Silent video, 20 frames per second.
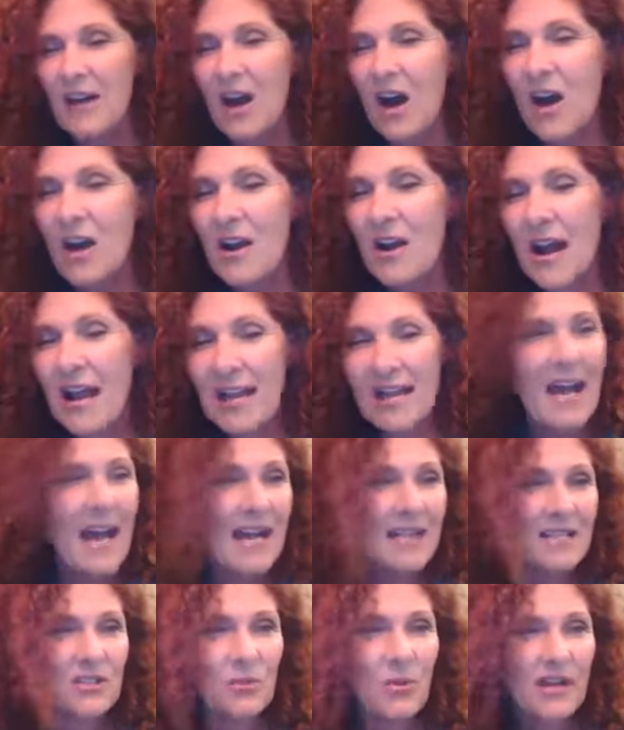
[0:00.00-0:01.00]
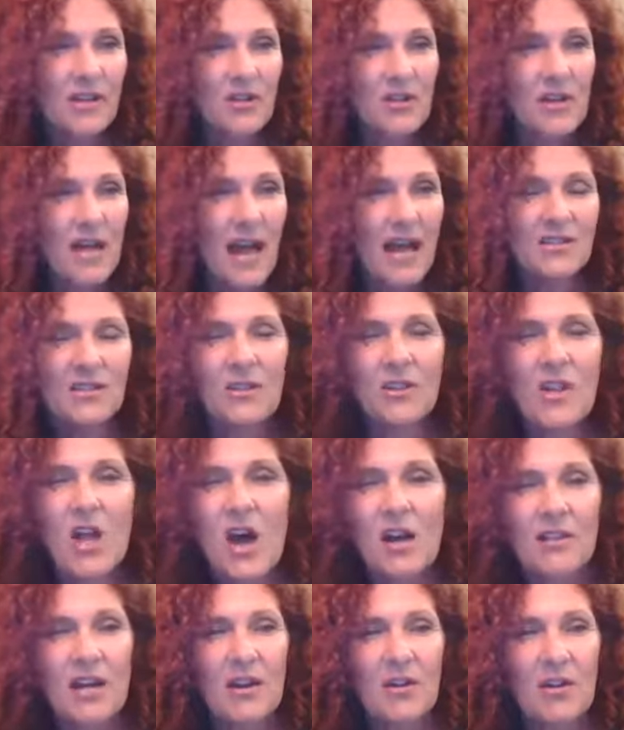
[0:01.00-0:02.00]
All right, guys, while well, you guys are
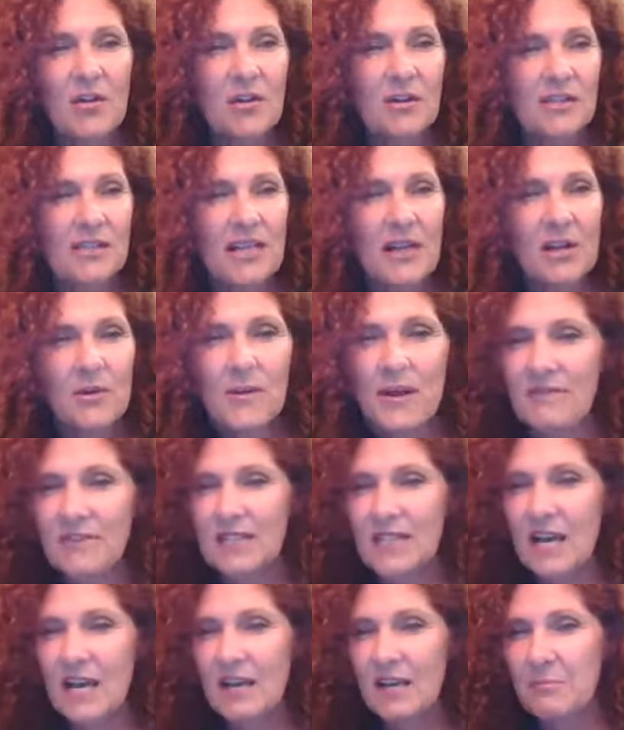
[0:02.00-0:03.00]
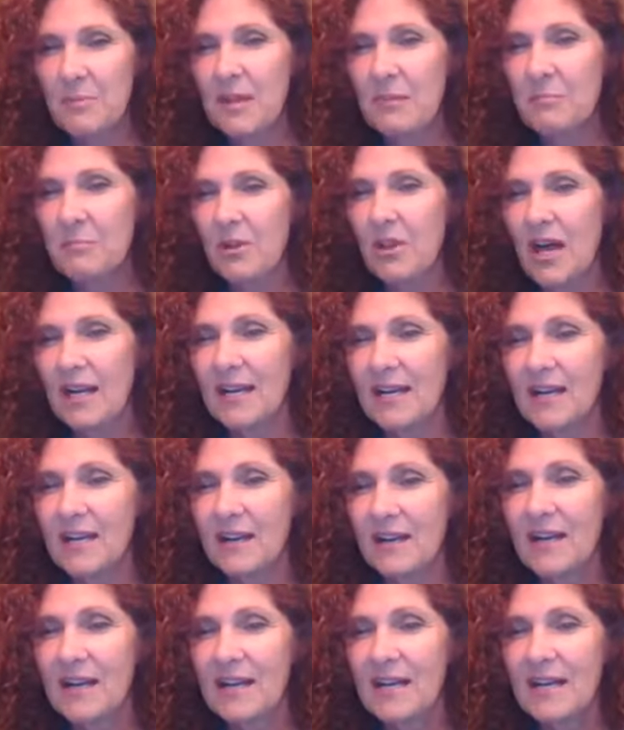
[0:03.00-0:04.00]
logged on, oh, it looks like we have a ton of people on
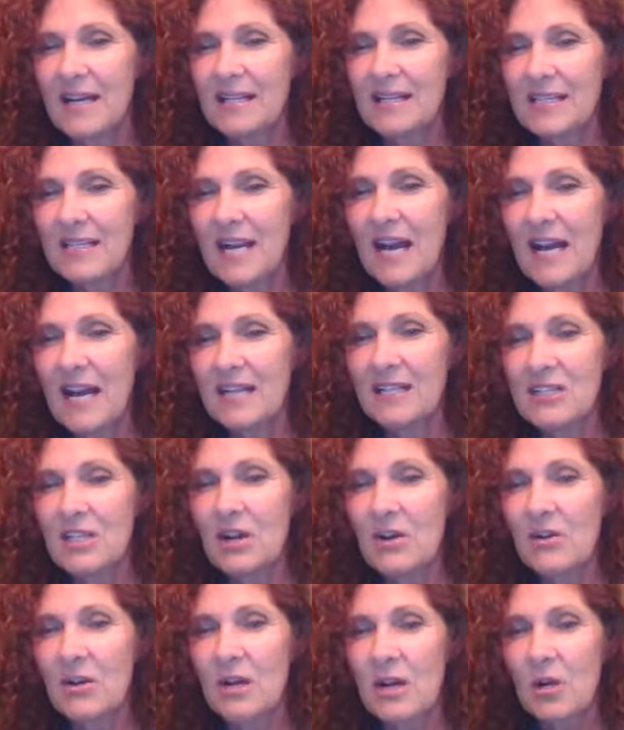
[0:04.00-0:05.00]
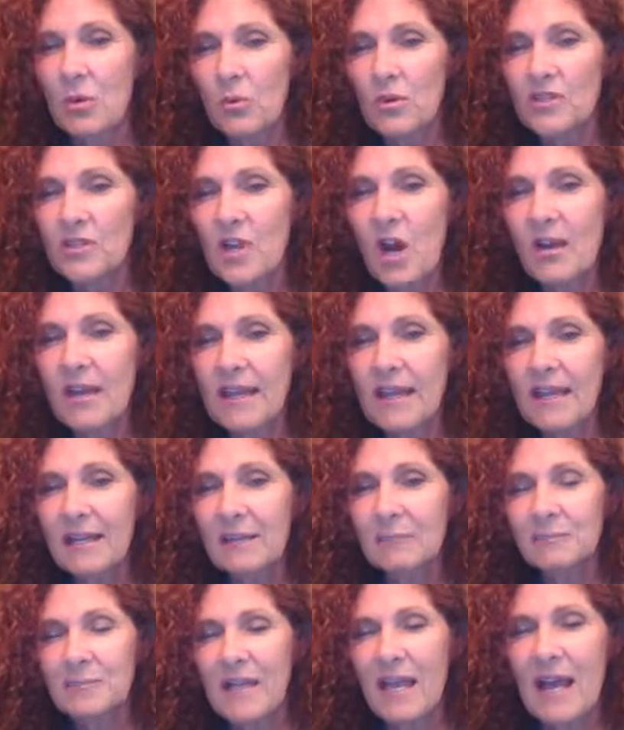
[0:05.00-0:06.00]
here tonight. So we're
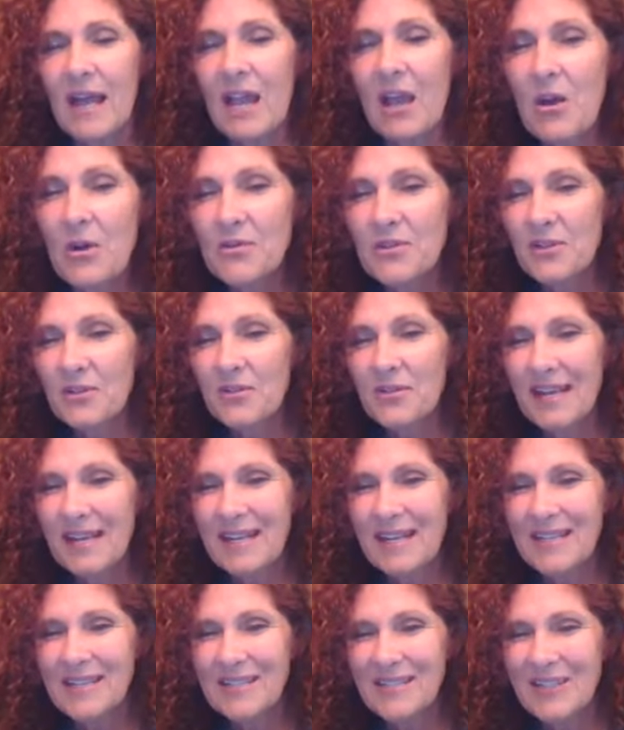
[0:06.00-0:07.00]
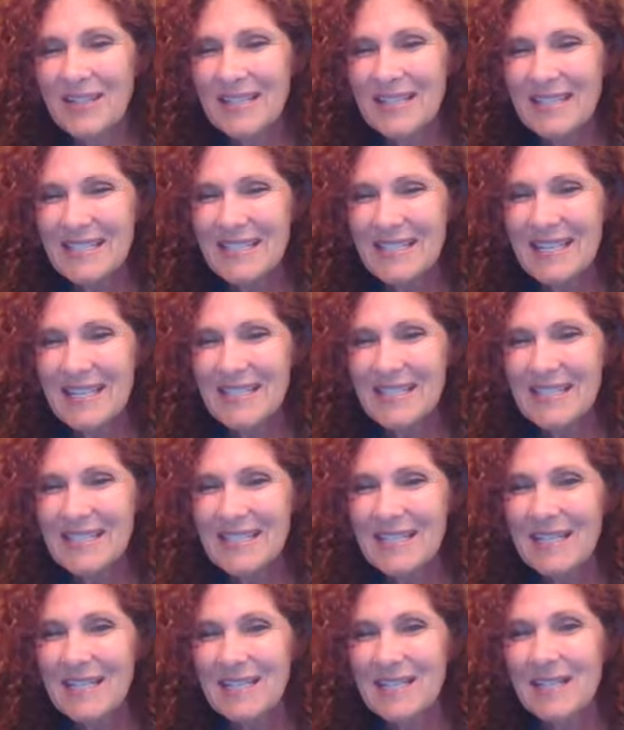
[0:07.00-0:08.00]
talking, hello, Dorinda. It's good to see you,
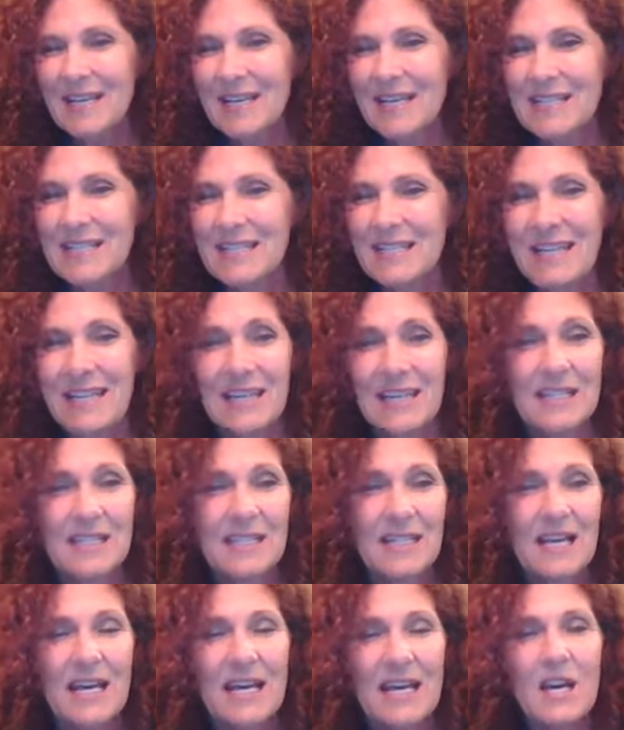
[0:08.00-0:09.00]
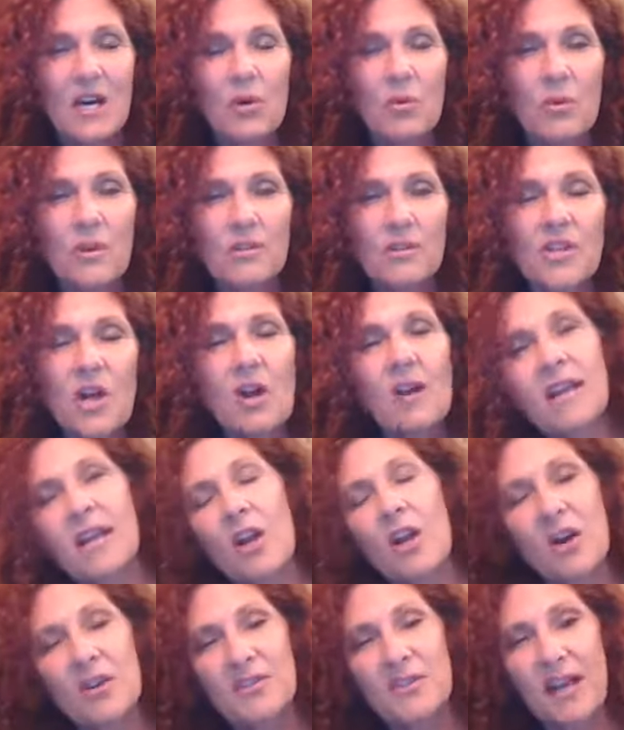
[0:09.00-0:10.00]
sis, and Denise. We're talking
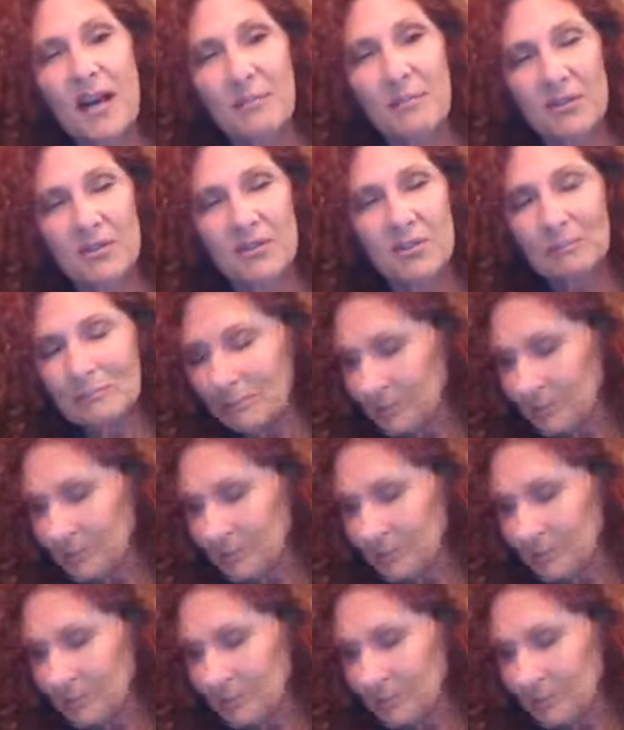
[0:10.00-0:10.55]
Alzheimer's.